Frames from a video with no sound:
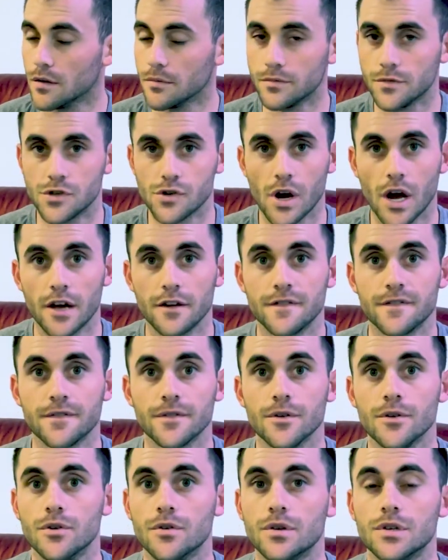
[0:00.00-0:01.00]
dried
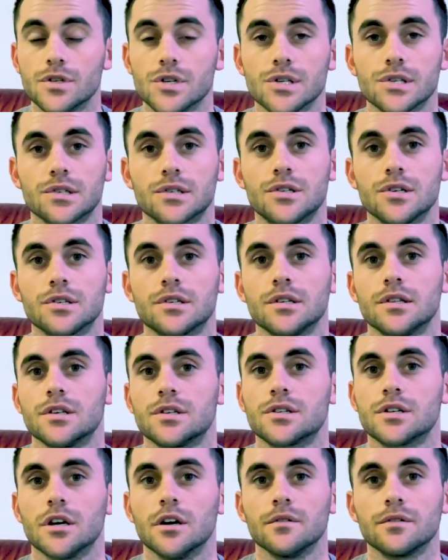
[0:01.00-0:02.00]
fruit, just in the
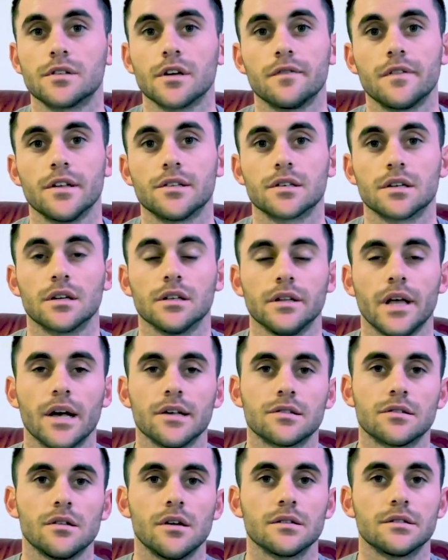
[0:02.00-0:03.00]
shelf, stuff that's gonna
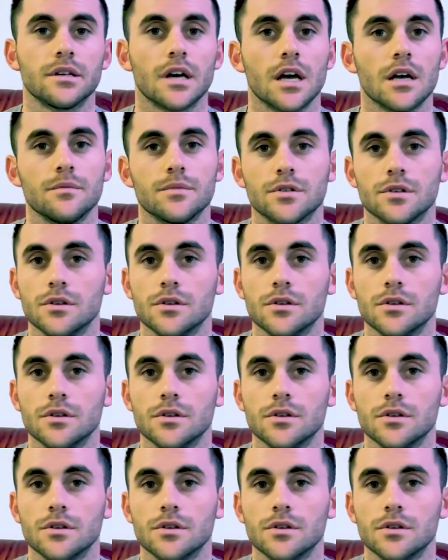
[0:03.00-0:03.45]
last a long time so